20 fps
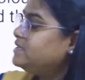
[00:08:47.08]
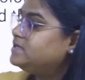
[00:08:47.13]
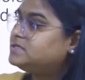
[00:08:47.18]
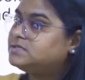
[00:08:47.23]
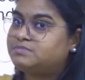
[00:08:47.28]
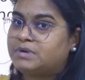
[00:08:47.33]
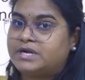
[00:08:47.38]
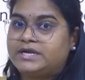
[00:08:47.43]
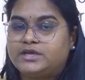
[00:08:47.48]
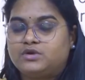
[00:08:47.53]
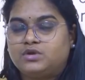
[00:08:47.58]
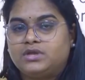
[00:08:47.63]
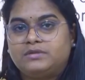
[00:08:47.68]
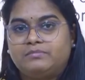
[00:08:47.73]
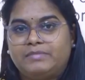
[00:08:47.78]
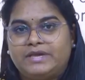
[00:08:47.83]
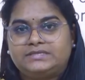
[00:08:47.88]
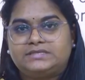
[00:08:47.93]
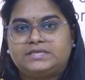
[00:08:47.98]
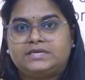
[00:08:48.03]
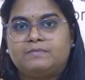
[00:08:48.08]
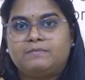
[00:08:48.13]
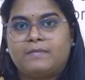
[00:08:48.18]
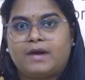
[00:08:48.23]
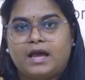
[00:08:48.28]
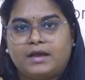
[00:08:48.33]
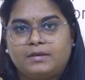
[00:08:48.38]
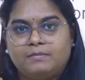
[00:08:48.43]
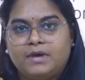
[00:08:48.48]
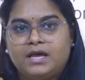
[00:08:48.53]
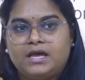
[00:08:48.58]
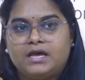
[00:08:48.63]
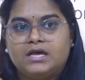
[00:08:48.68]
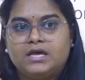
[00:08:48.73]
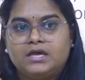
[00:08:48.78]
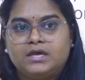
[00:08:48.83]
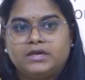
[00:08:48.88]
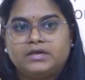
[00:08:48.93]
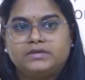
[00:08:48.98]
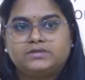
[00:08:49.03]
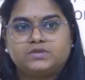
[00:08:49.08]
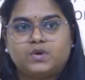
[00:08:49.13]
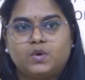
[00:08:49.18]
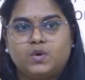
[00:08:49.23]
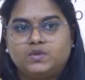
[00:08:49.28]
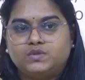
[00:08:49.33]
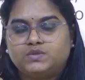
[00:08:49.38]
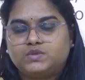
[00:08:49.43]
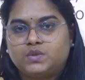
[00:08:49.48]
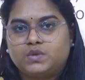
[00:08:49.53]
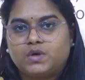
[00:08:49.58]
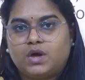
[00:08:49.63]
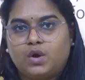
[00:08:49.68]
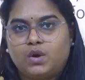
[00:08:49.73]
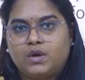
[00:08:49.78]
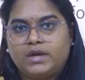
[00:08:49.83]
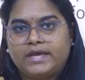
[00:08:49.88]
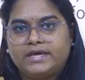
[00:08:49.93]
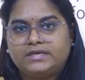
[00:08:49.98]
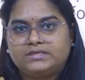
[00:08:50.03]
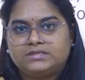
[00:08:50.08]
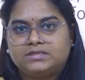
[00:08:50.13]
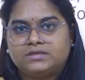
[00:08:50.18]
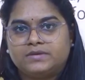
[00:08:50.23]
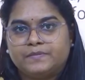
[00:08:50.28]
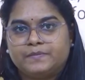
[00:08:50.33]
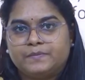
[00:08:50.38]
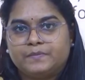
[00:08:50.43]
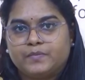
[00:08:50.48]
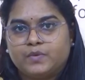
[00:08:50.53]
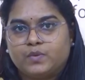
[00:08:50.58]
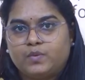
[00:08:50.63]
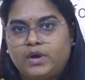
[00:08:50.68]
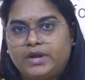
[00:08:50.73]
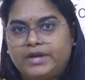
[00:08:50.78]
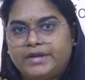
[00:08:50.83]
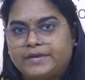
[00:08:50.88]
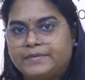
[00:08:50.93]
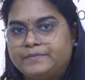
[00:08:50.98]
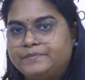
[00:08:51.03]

this particular basic magma is also called as what?